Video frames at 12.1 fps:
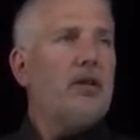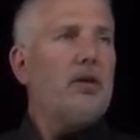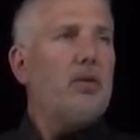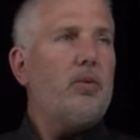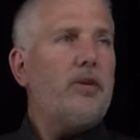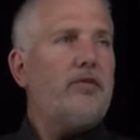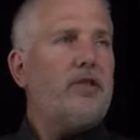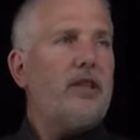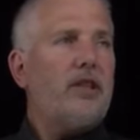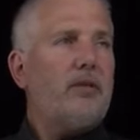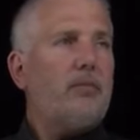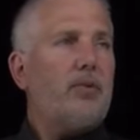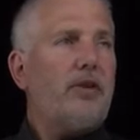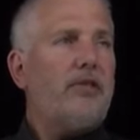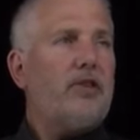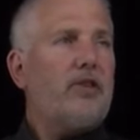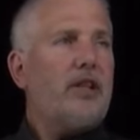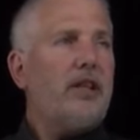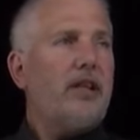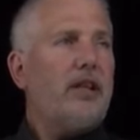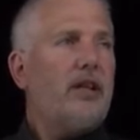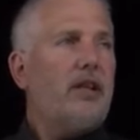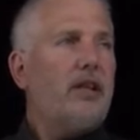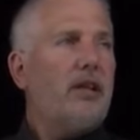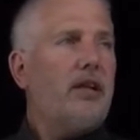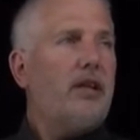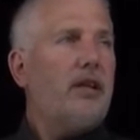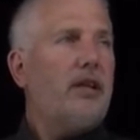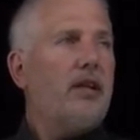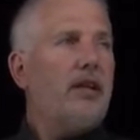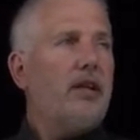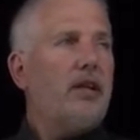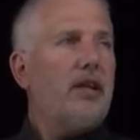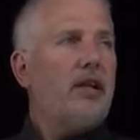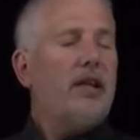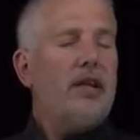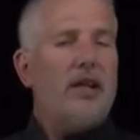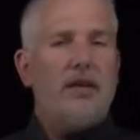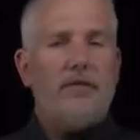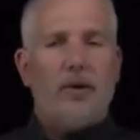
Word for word: We've seen previously that if I